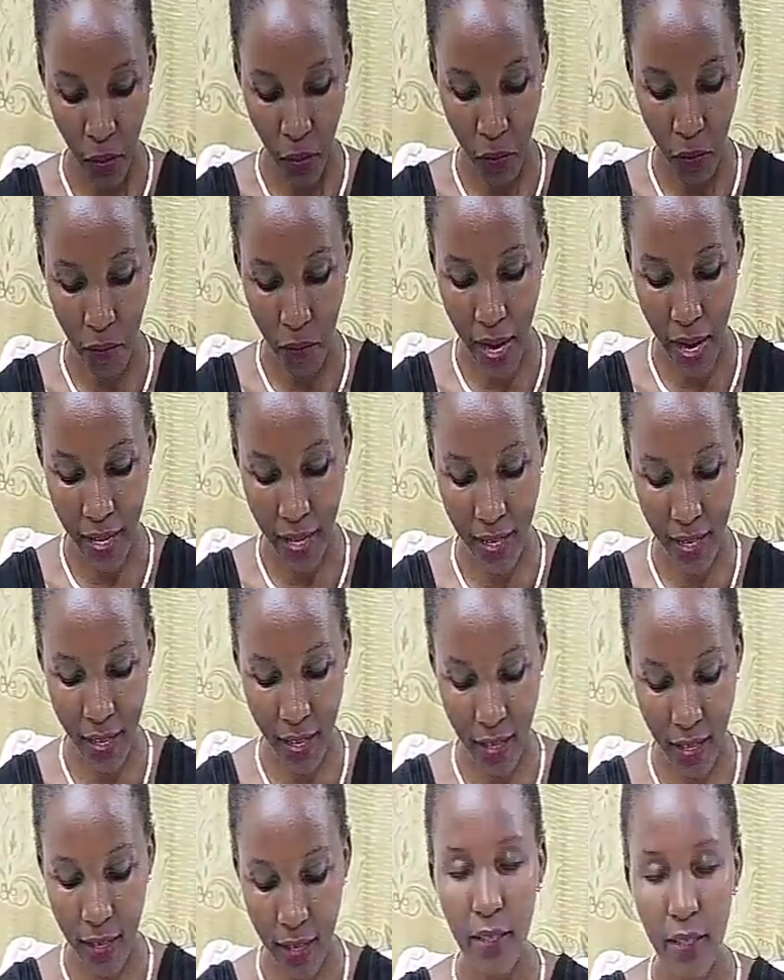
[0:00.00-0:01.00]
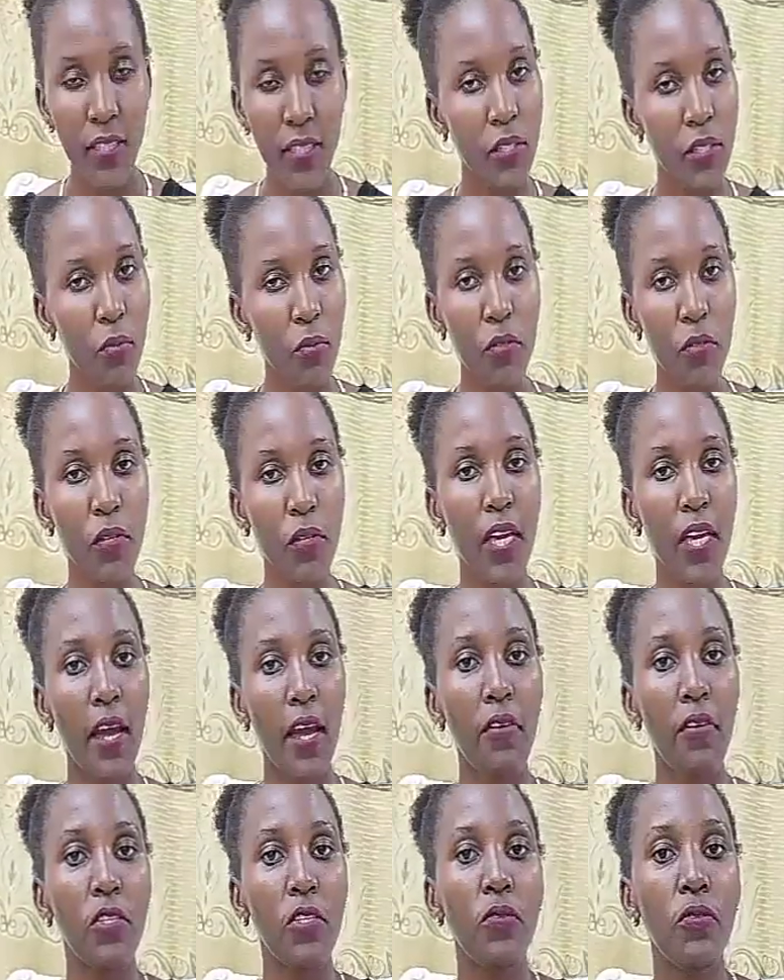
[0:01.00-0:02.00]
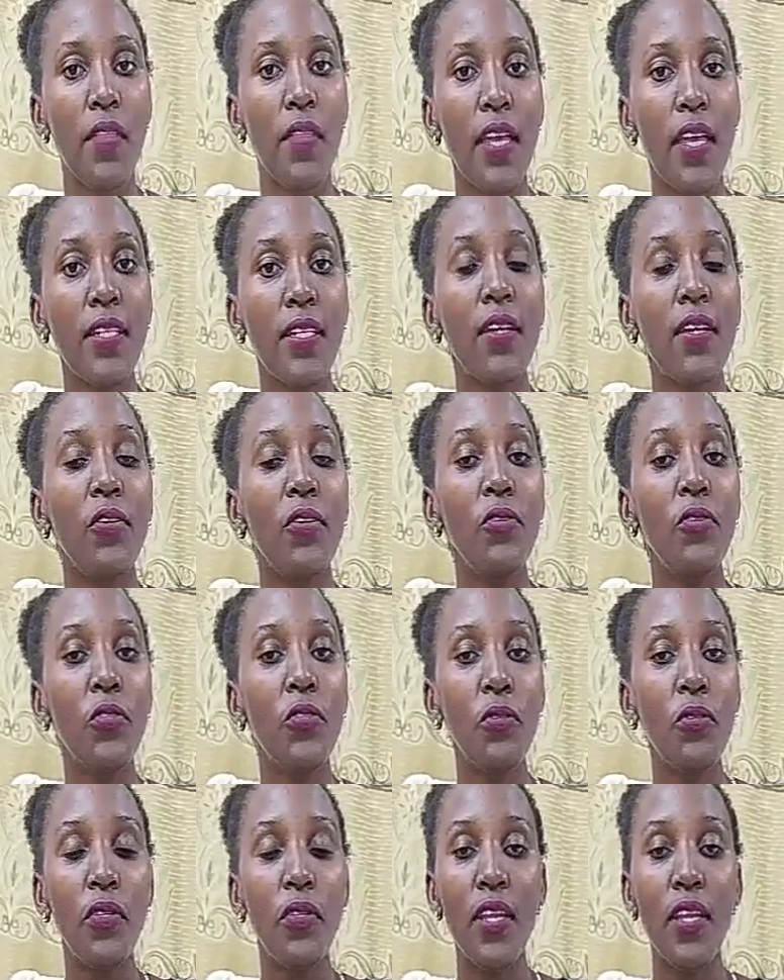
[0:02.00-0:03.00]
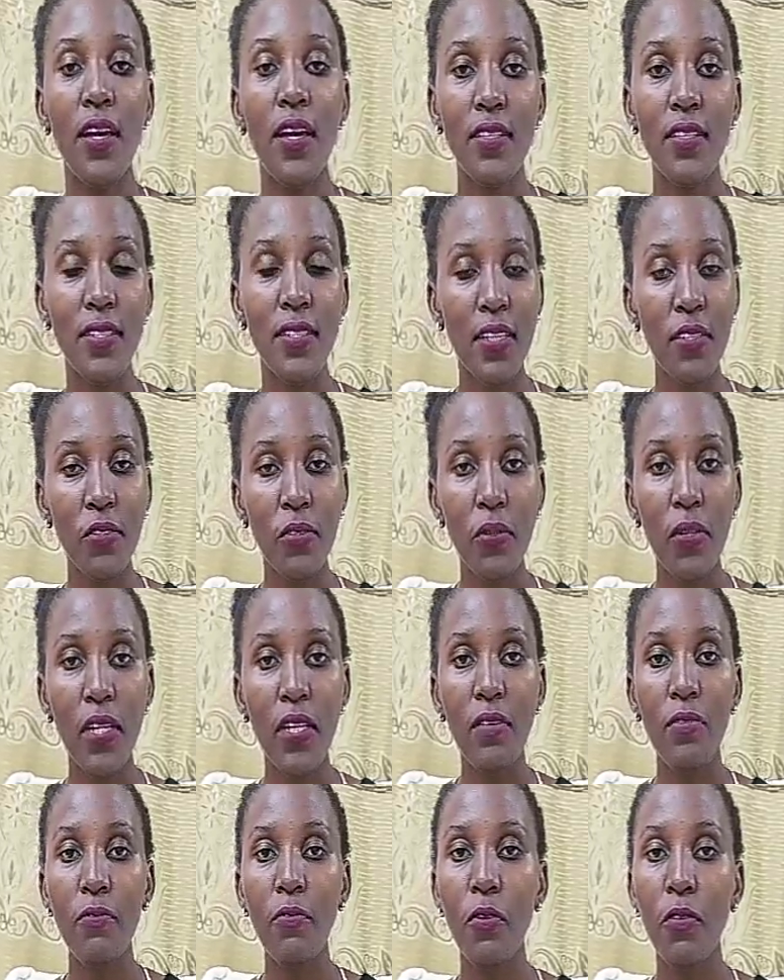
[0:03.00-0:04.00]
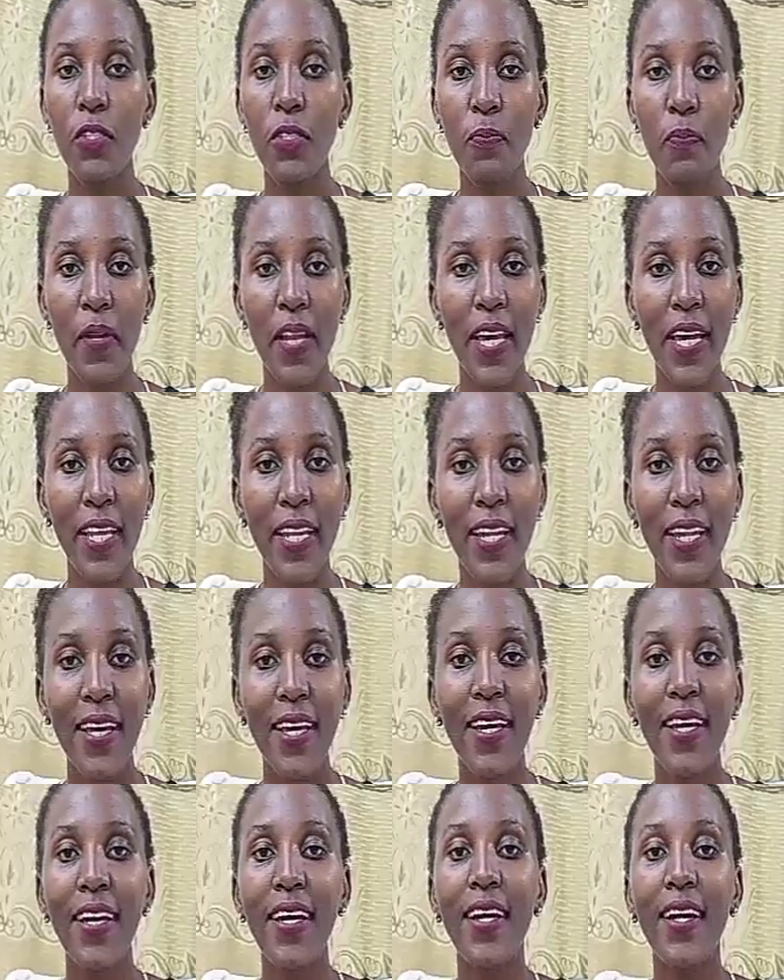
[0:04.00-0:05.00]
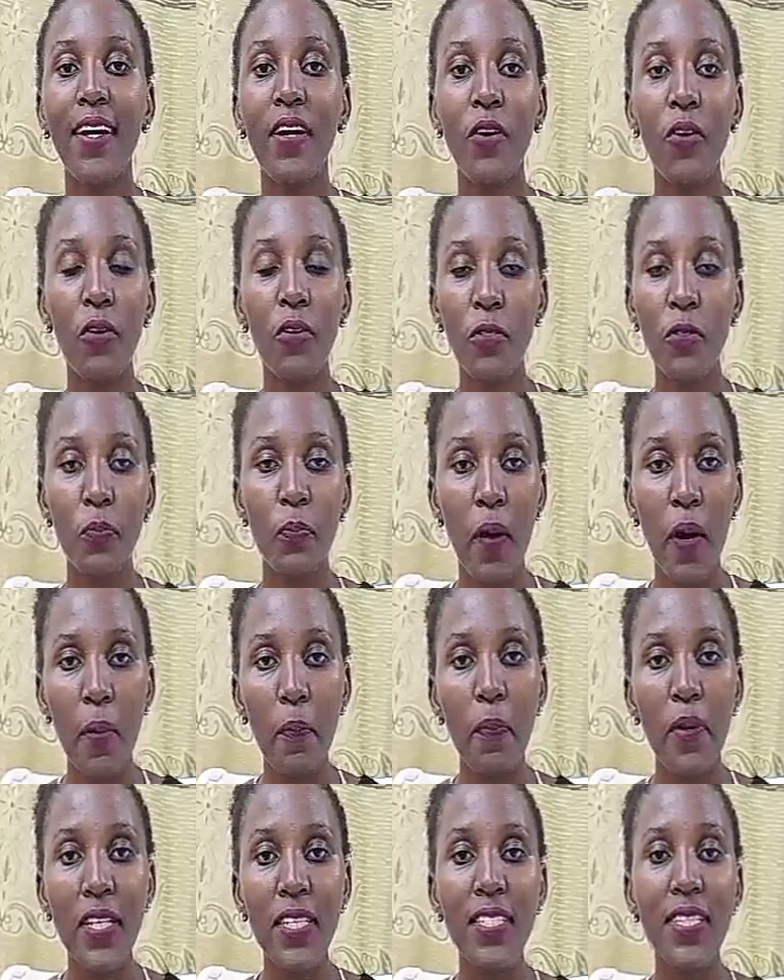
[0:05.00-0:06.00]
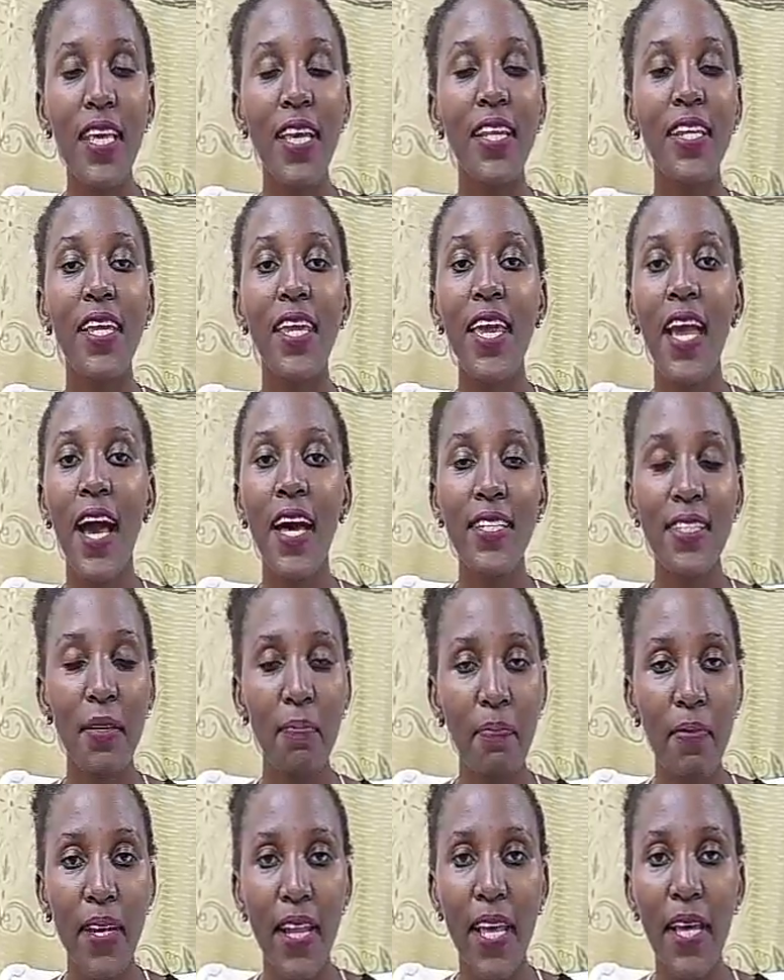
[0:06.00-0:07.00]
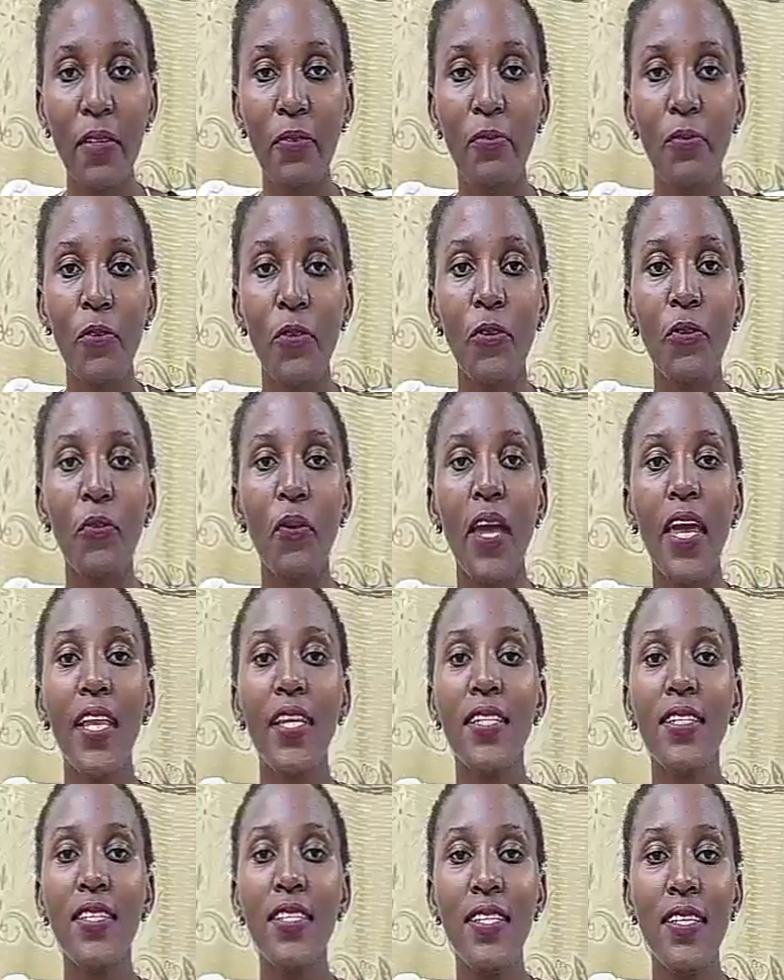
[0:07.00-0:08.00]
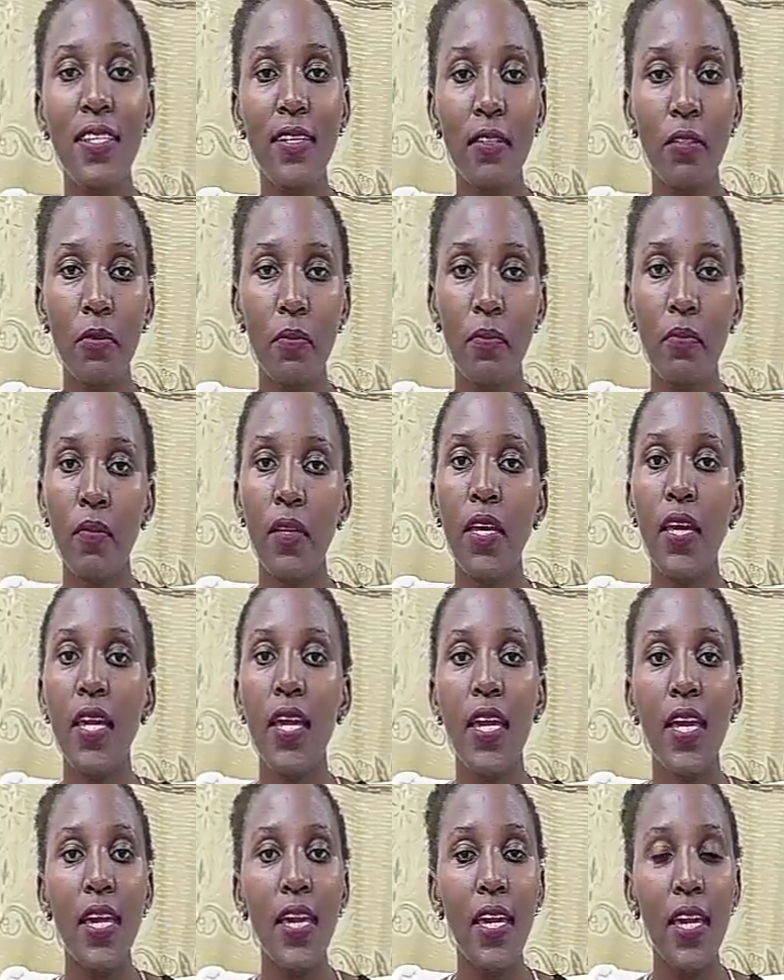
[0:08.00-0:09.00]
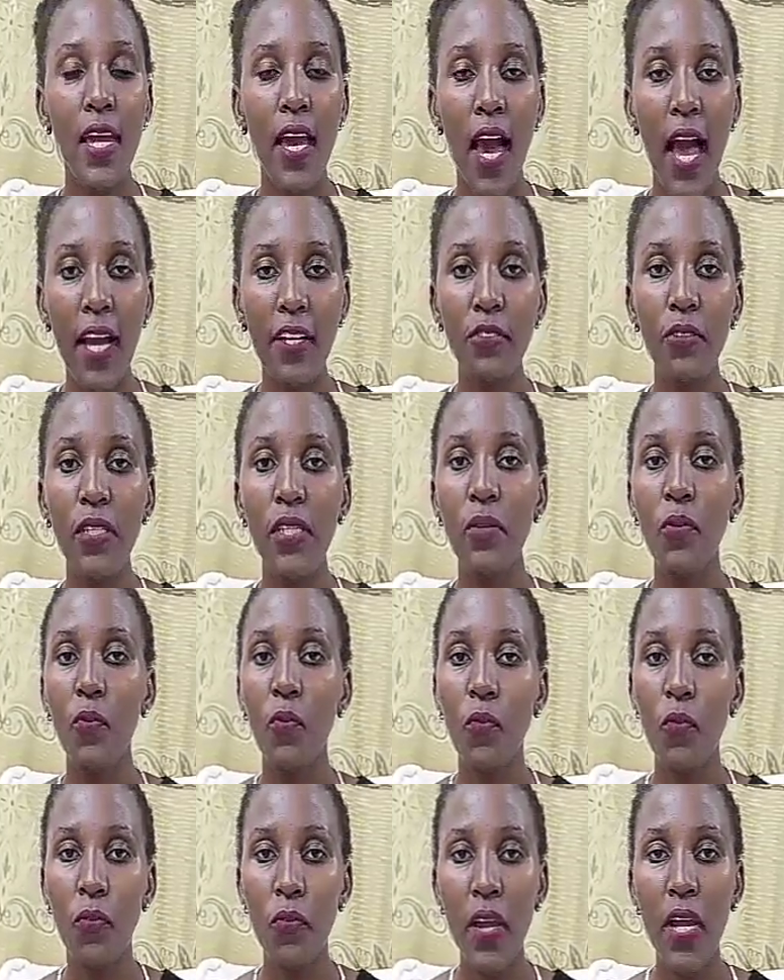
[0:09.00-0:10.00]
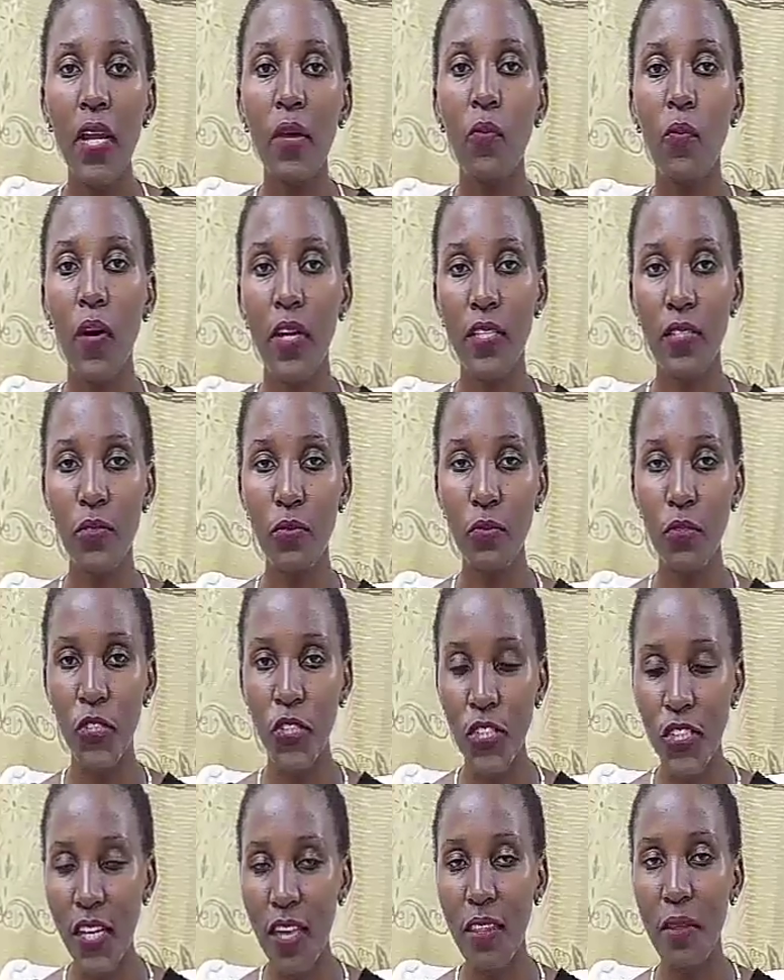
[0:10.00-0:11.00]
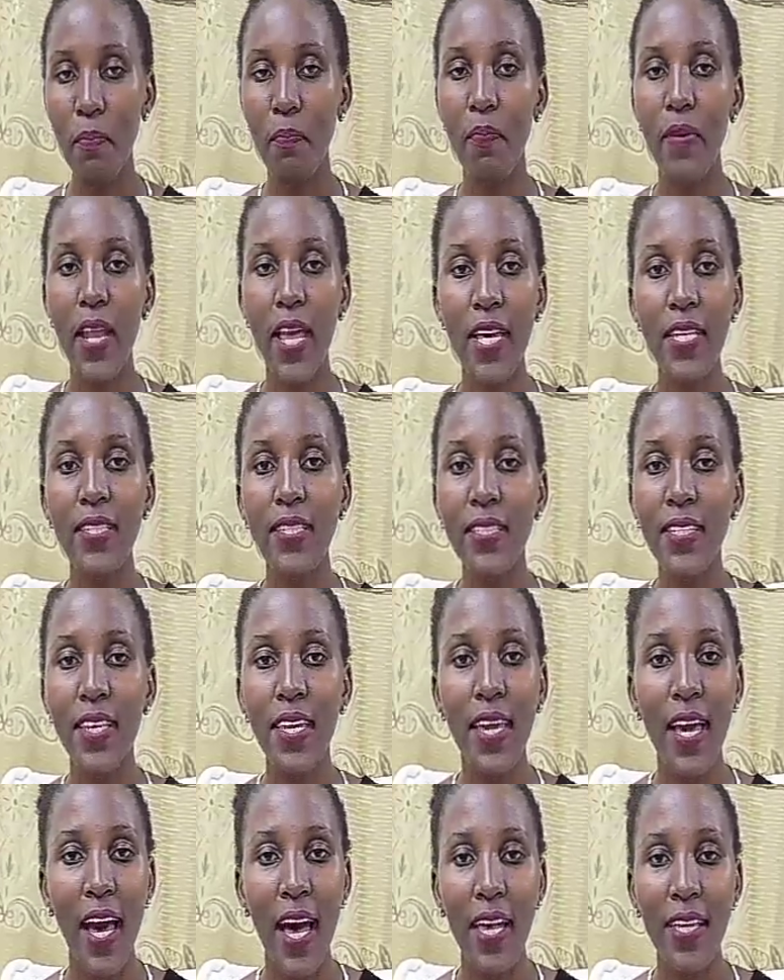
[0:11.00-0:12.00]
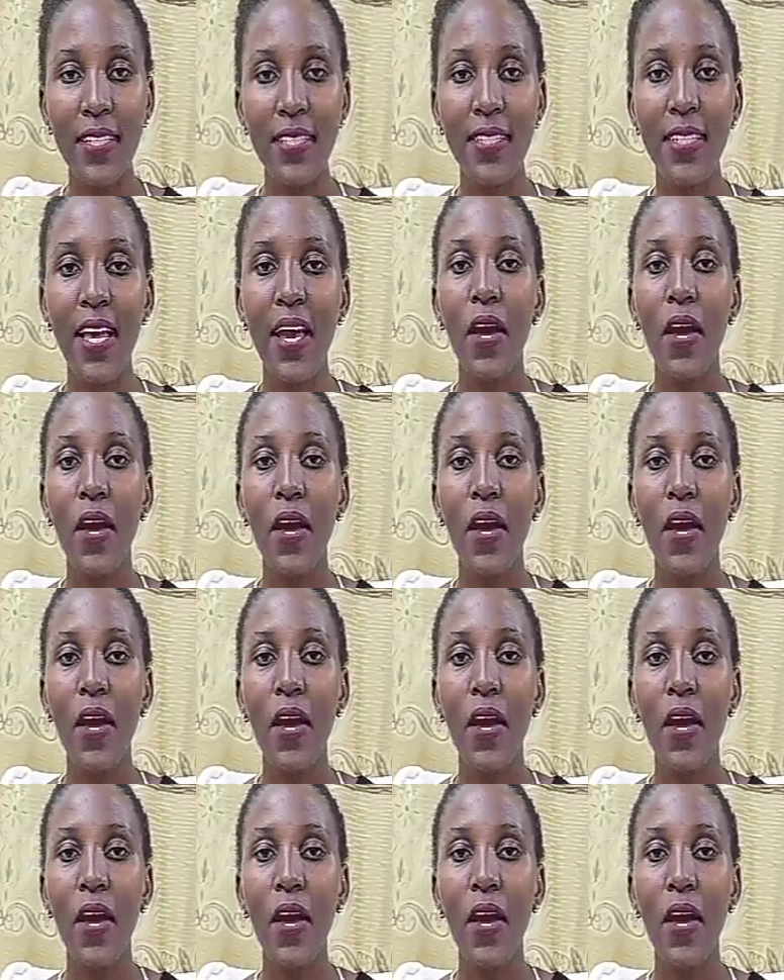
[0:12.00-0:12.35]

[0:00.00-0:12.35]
Alright, just want to encourage you that you should seek to live God's plan, God's purpose, and He has a plan for you, and He actually really wants to share the plans He has.